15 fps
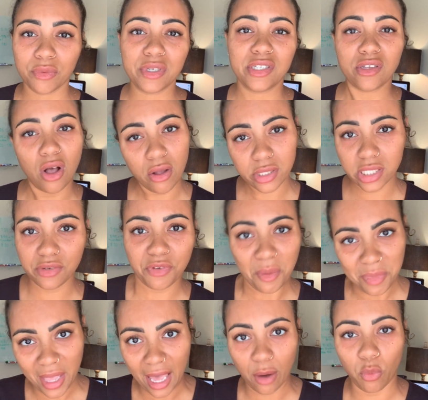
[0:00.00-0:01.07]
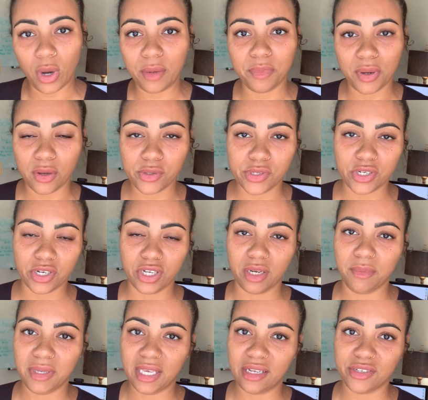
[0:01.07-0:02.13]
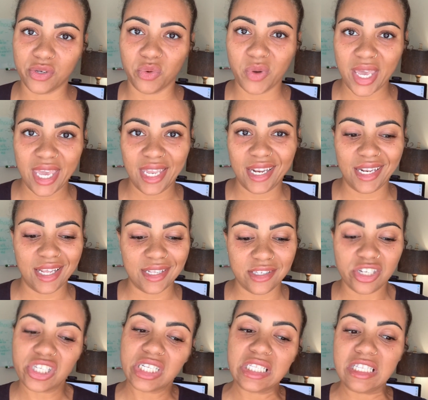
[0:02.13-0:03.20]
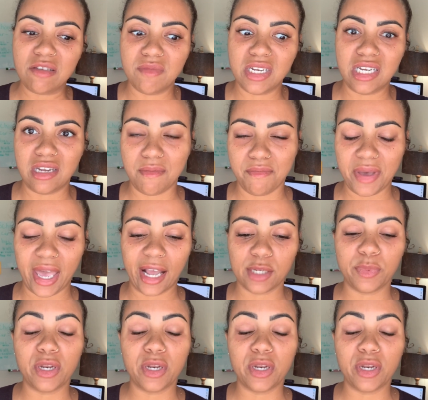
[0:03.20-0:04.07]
results from that one post are going to begin to wane, and it's just a limited impact.